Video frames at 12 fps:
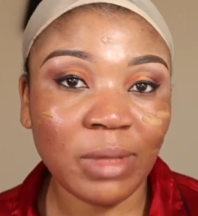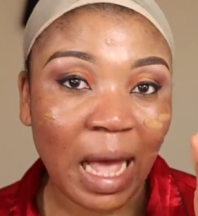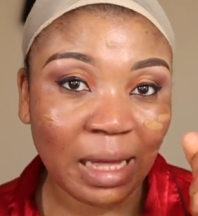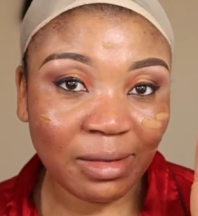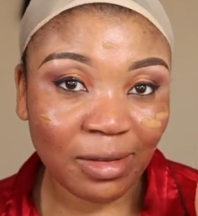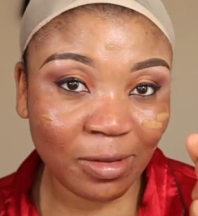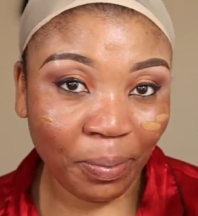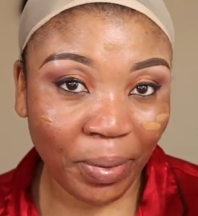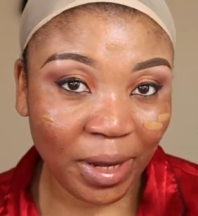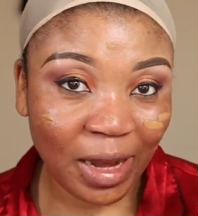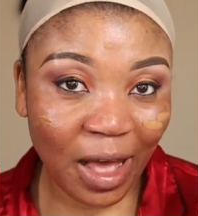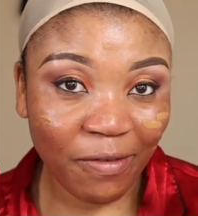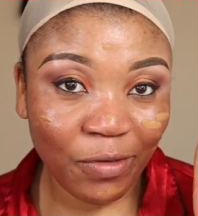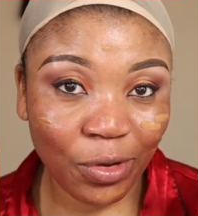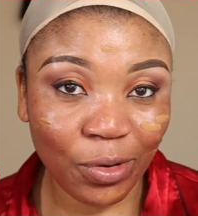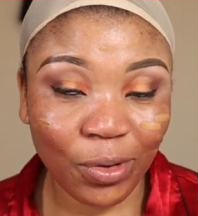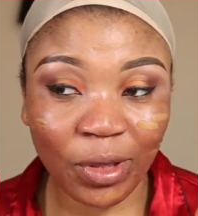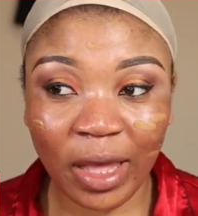anticipate that
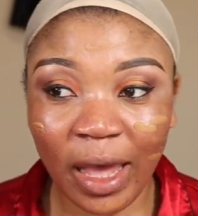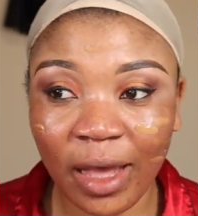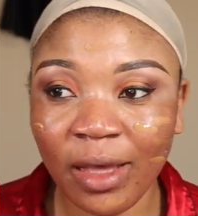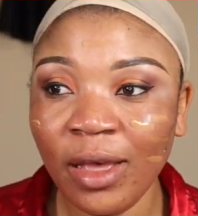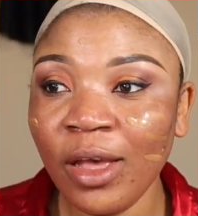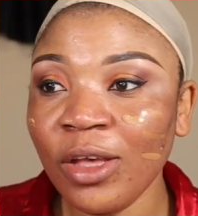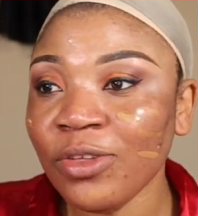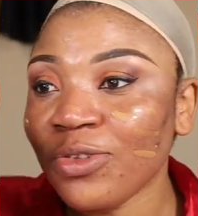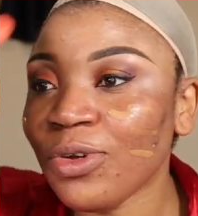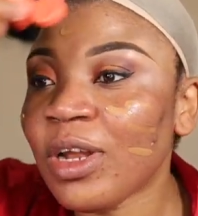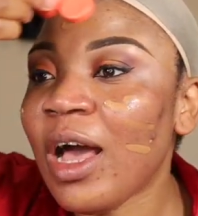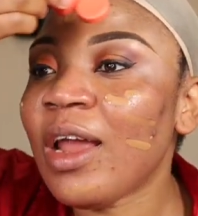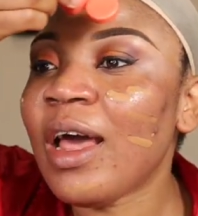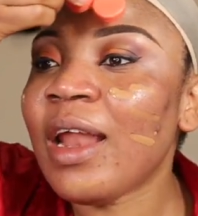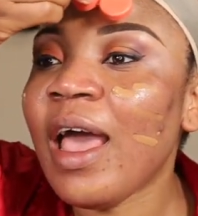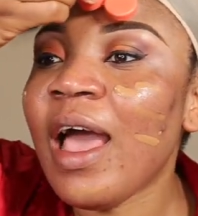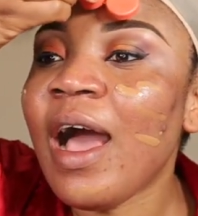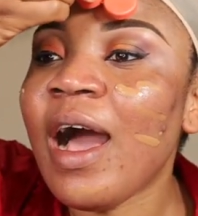video, okay? So now that
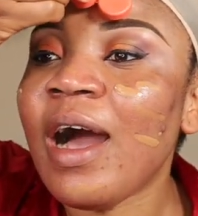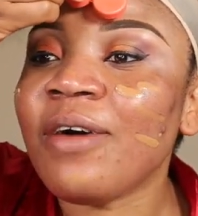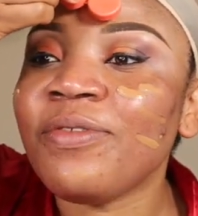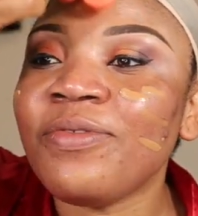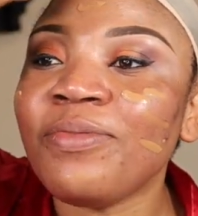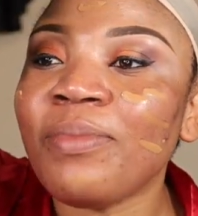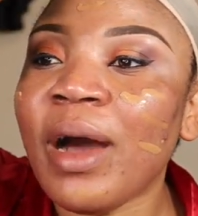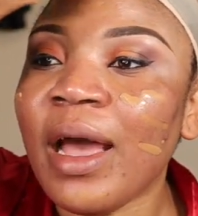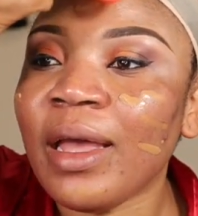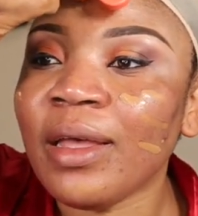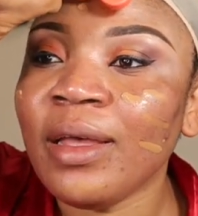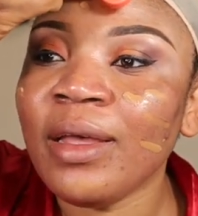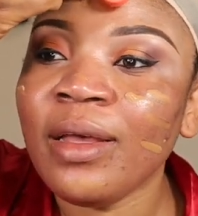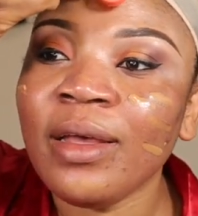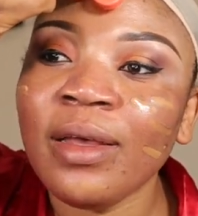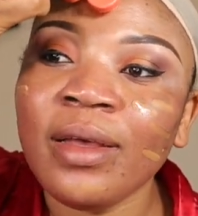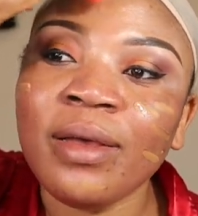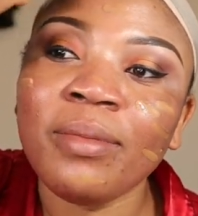I have
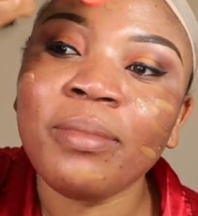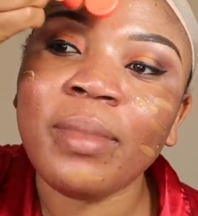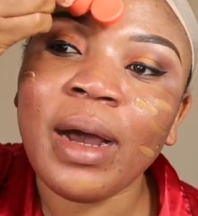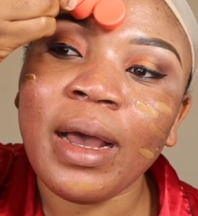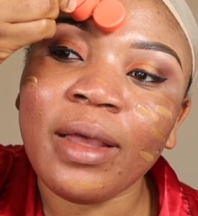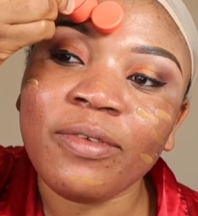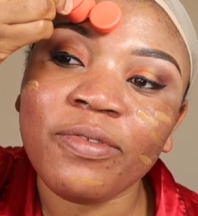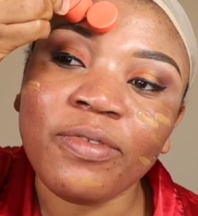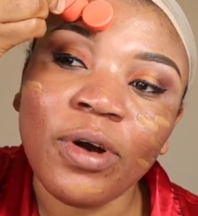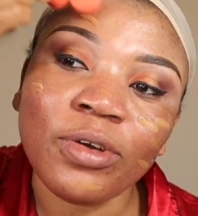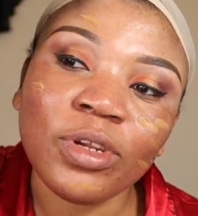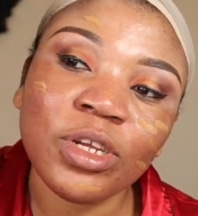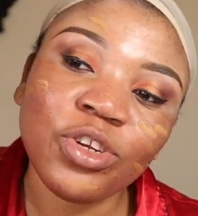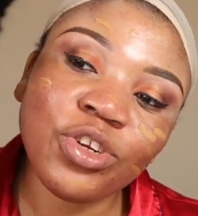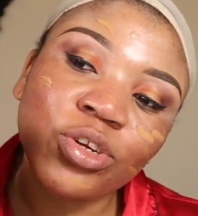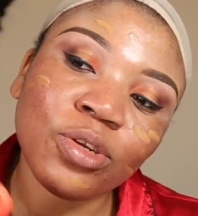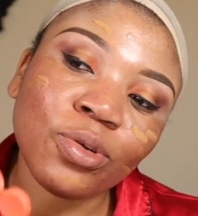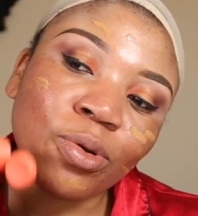my
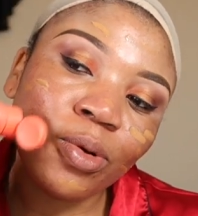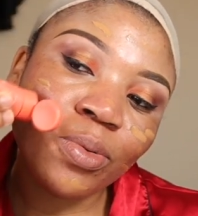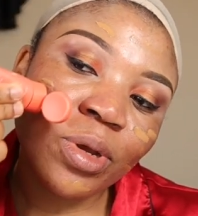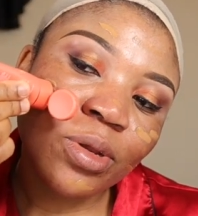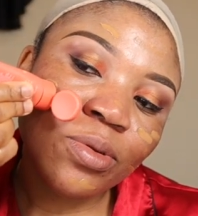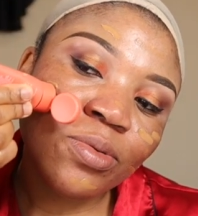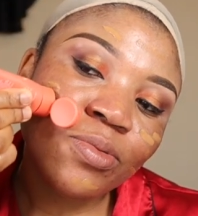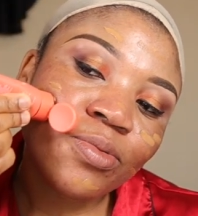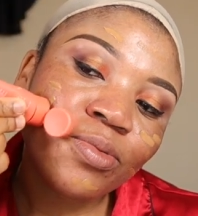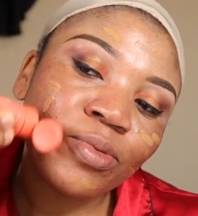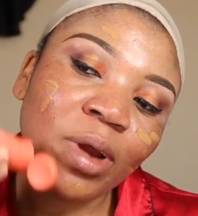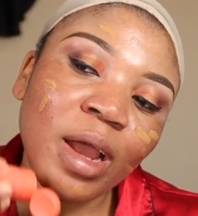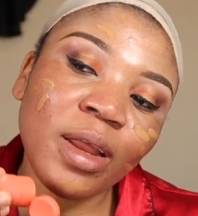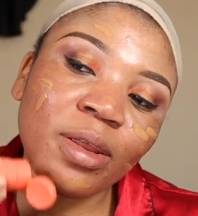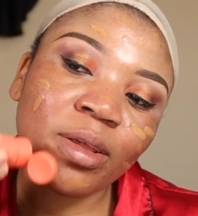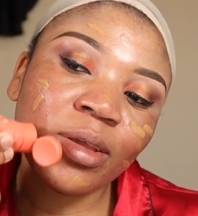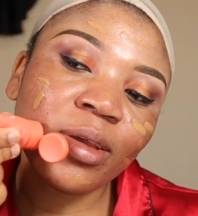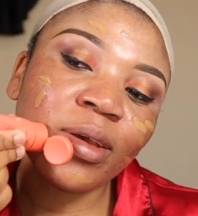foundation going right
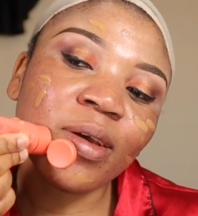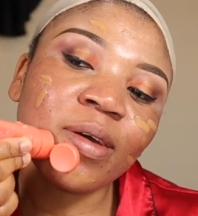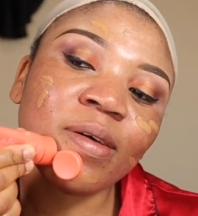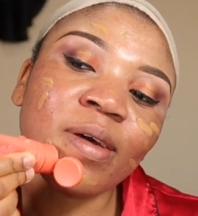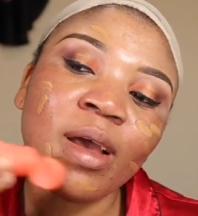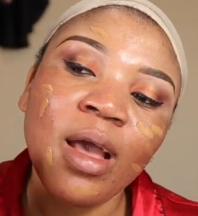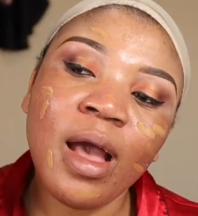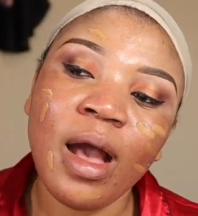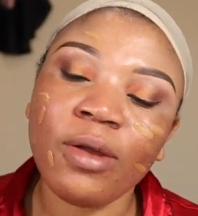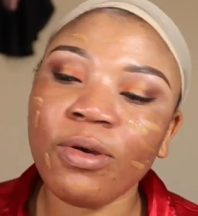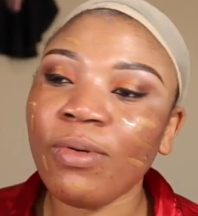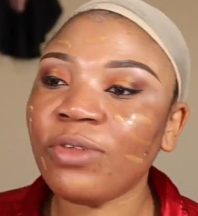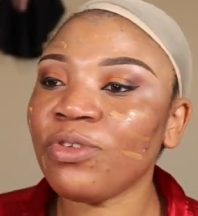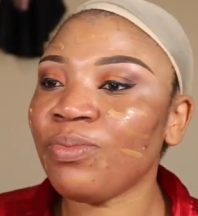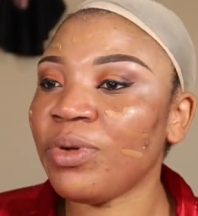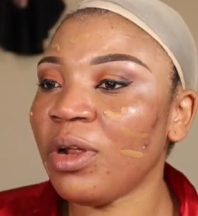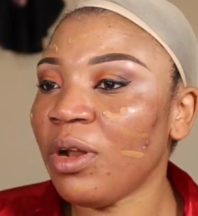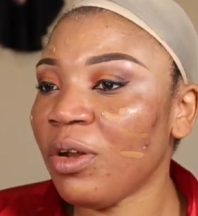here, I don't want to
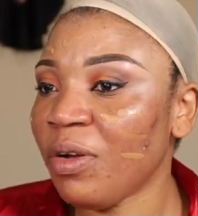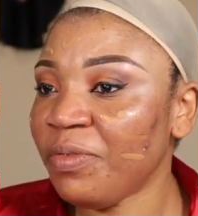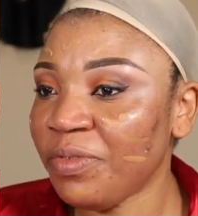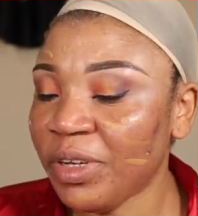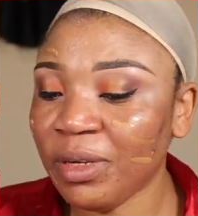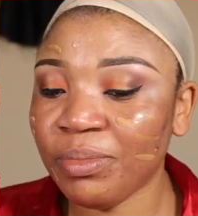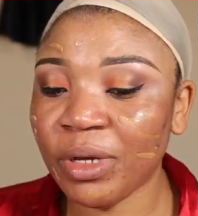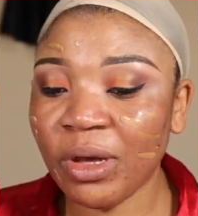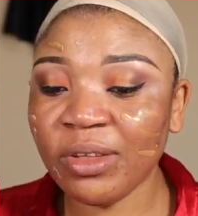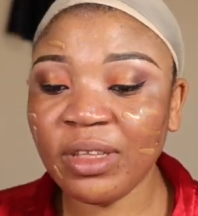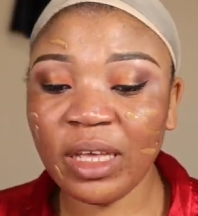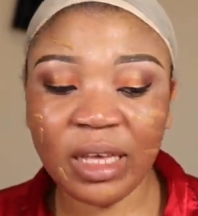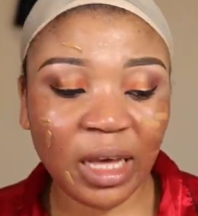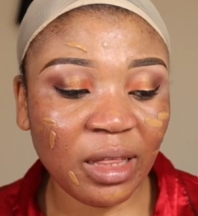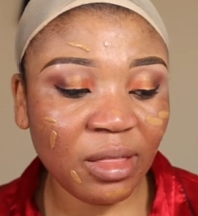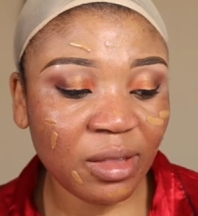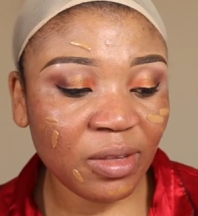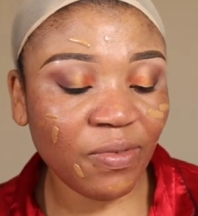put a lot of it because,
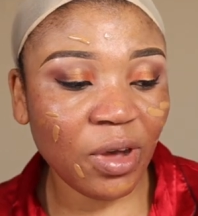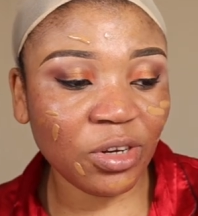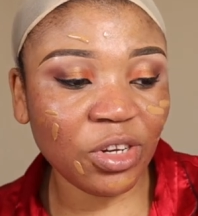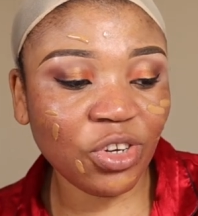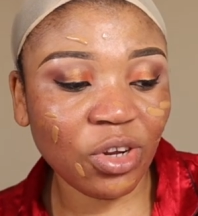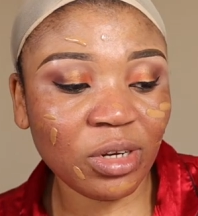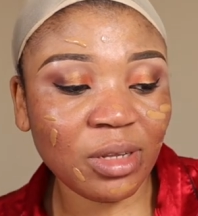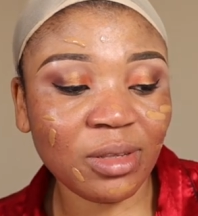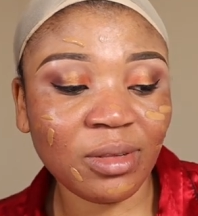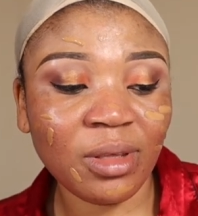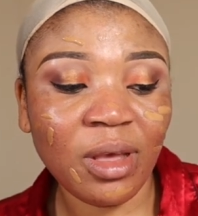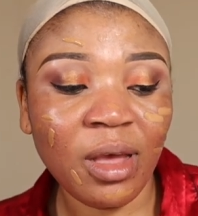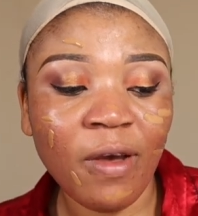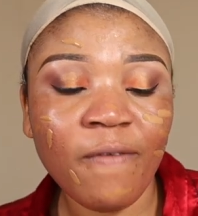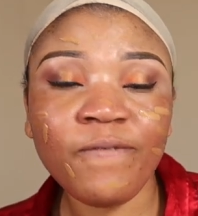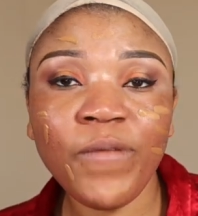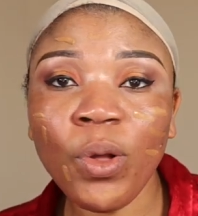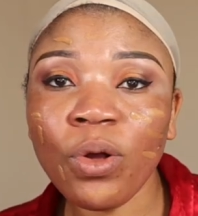again, this foundation is
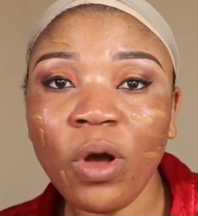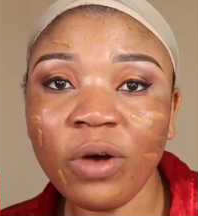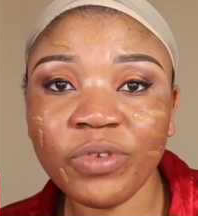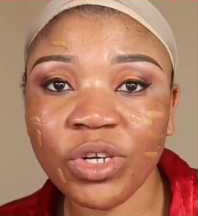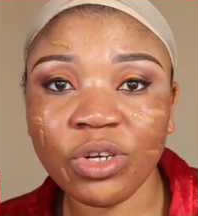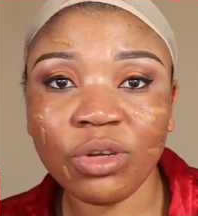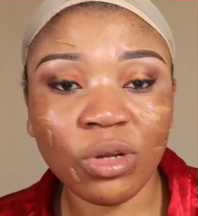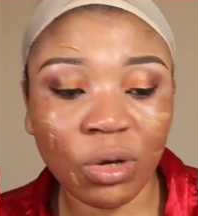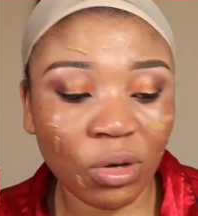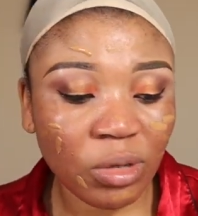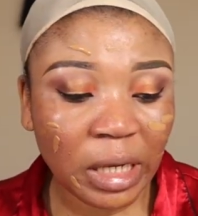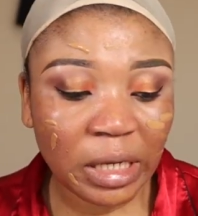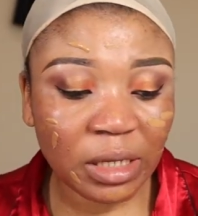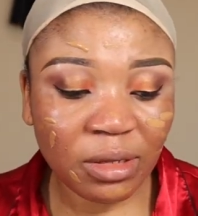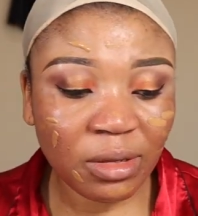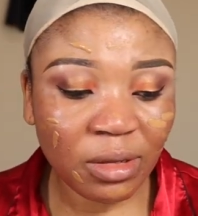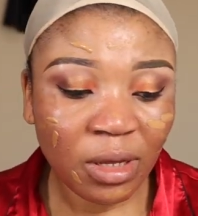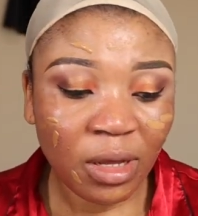full coverage, you know, it
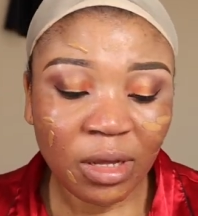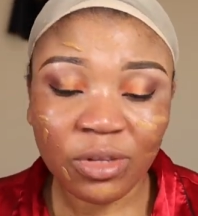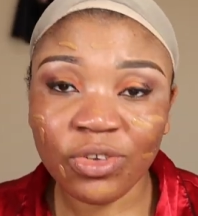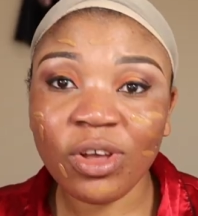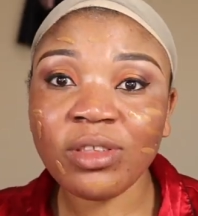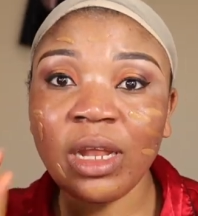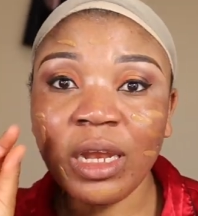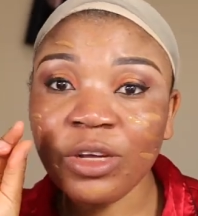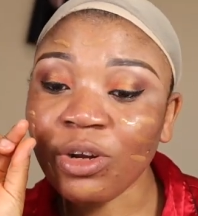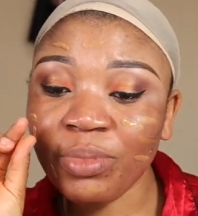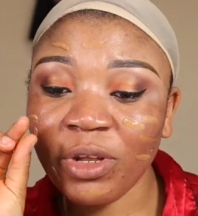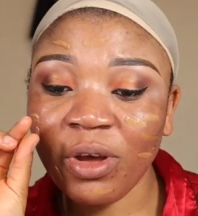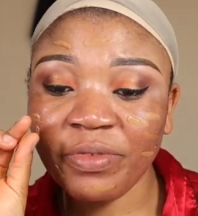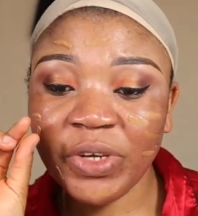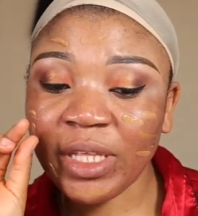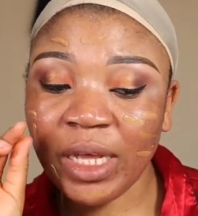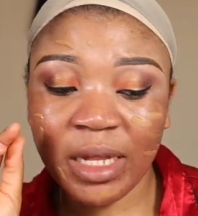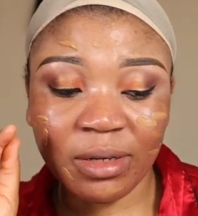is just a little bit of
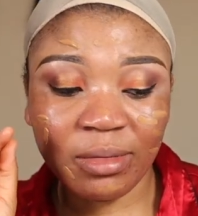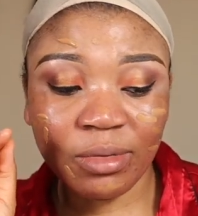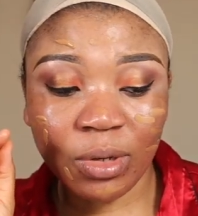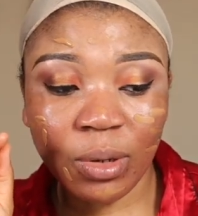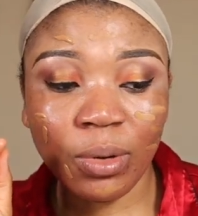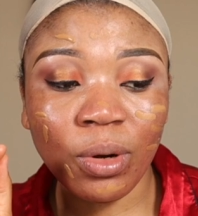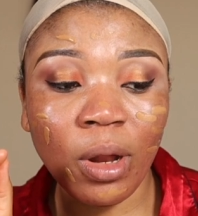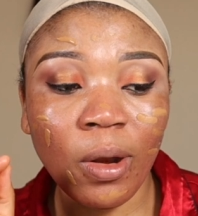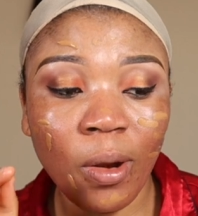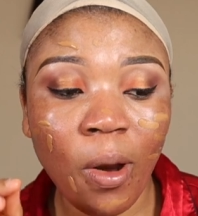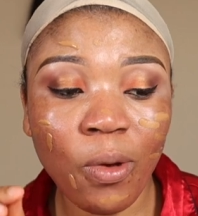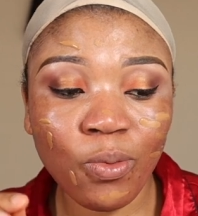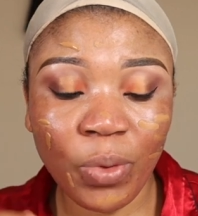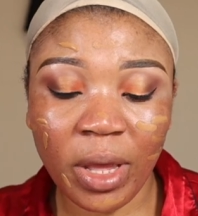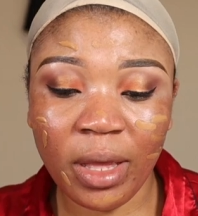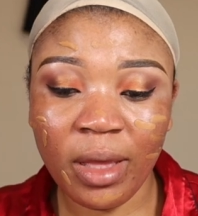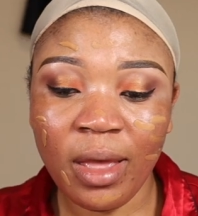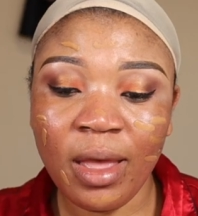it can go a long
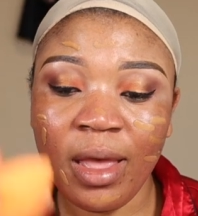way.